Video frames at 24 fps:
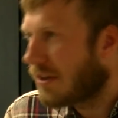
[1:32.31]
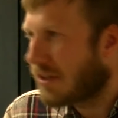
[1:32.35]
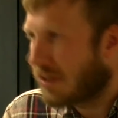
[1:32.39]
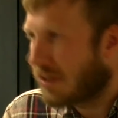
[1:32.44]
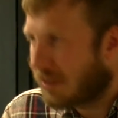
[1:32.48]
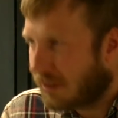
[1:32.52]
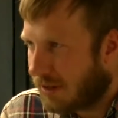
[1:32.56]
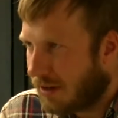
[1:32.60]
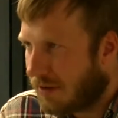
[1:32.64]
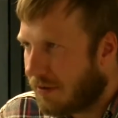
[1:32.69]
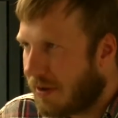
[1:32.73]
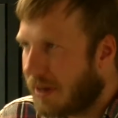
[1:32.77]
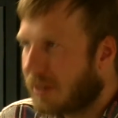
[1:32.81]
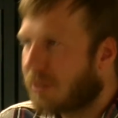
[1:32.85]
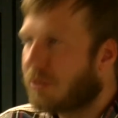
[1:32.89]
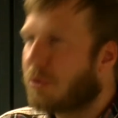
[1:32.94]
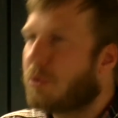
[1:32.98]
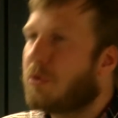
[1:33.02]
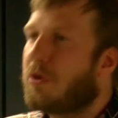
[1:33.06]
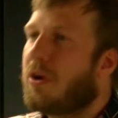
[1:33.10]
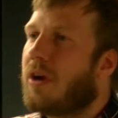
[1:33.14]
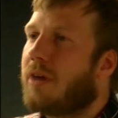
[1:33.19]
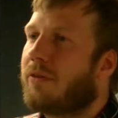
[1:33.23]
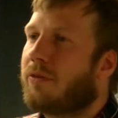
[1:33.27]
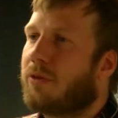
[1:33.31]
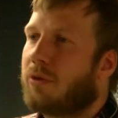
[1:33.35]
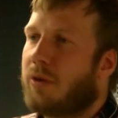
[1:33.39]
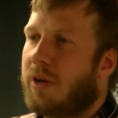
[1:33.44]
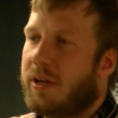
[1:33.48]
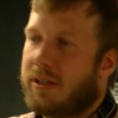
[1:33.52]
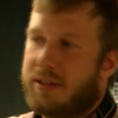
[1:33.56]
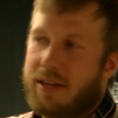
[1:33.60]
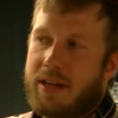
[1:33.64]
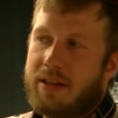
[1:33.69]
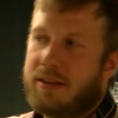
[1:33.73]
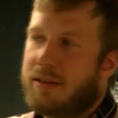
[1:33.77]
as a director, you have to
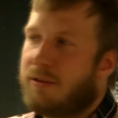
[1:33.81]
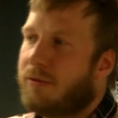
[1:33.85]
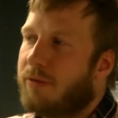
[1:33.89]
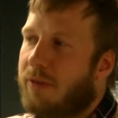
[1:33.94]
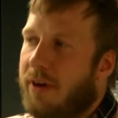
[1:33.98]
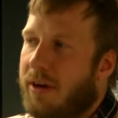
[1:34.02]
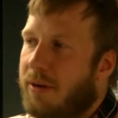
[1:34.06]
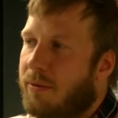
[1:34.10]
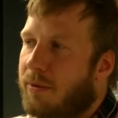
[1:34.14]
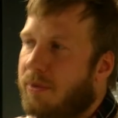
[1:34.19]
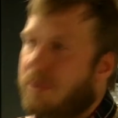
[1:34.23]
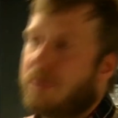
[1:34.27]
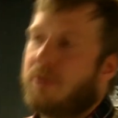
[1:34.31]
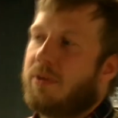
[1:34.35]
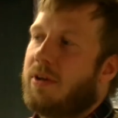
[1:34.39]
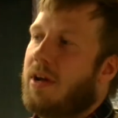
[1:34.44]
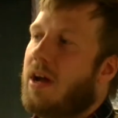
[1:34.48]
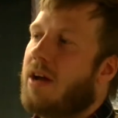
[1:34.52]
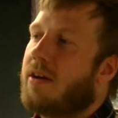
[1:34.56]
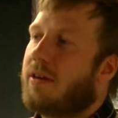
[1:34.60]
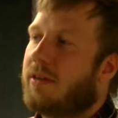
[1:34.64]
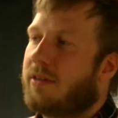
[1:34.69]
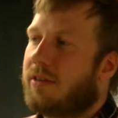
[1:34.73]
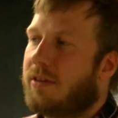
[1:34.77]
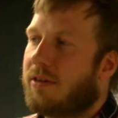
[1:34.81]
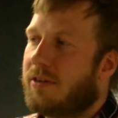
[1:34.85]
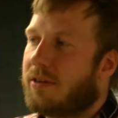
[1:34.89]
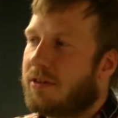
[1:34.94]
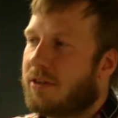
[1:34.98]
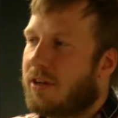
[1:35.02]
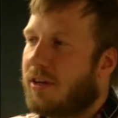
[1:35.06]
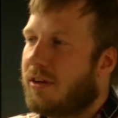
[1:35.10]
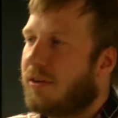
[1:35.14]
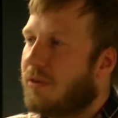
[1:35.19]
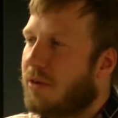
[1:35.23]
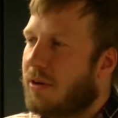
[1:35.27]
identify with your
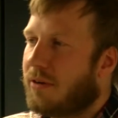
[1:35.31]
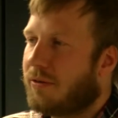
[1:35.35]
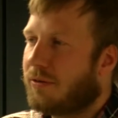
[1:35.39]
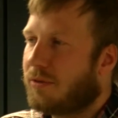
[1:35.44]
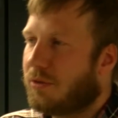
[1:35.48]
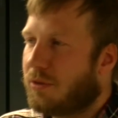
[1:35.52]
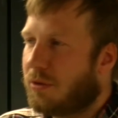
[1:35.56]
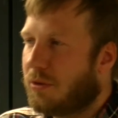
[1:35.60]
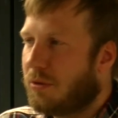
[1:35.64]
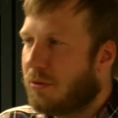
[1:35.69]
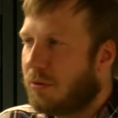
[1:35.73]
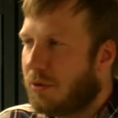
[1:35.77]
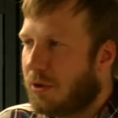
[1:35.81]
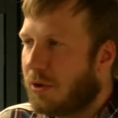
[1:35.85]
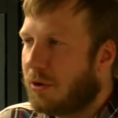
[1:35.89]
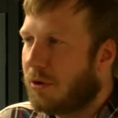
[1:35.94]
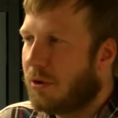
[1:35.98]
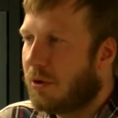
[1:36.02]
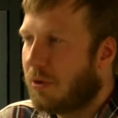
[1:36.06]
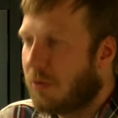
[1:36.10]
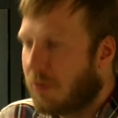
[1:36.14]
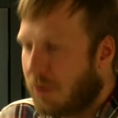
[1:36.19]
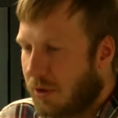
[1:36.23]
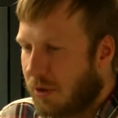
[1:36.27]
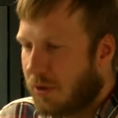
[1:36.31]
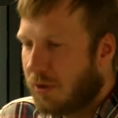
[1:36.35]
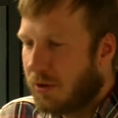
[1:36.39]
characters, and you have to,